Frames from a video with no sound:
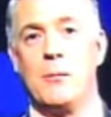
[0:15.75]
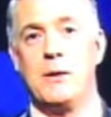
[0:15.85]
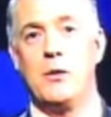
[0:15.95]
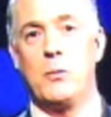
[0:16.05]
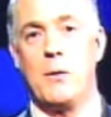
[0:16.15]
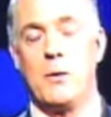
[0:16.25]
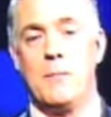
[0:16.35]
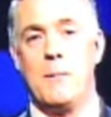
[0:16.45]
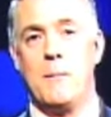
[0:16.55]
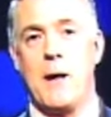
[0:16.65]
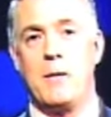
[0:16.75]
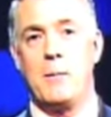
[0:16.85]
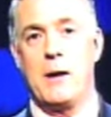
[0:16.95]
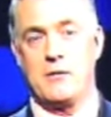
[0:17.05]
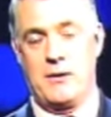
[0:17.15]
Please welcome
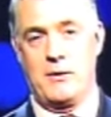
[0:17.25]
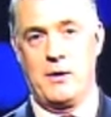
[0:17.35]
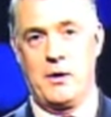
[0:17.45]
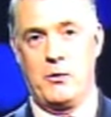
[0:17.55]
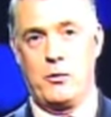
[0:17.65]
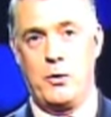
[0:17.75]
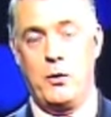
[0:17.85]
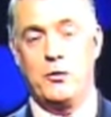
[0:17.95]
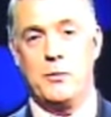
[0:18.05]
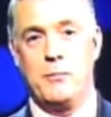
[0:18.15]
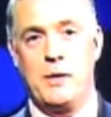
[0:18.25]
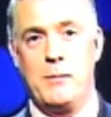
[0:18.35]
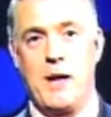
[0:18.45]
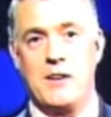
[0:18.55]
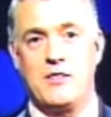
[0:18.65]
Mallory Bechtel to Houston
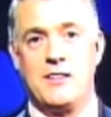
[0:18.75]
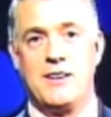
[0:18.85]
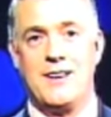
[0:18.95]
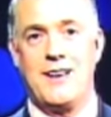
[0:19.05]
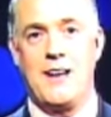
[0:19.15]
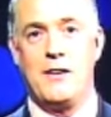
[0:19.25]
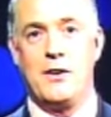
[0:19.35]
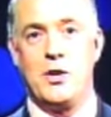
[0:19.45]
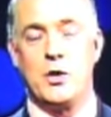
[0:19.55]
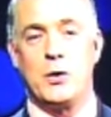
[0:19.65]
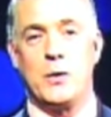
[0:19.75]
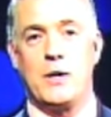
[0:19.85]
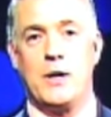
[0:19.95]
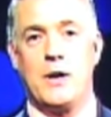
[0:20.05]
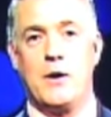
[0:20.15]
PBS and
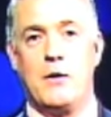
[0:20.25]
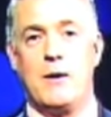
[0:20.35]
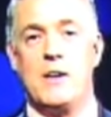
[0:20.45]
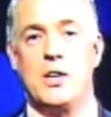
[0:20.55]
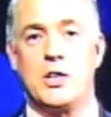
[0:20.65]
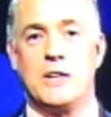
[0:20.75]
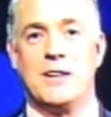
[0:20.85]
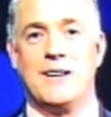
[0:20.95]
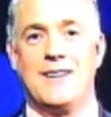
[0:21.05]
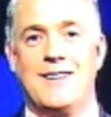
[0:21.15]
enjoy her rendition.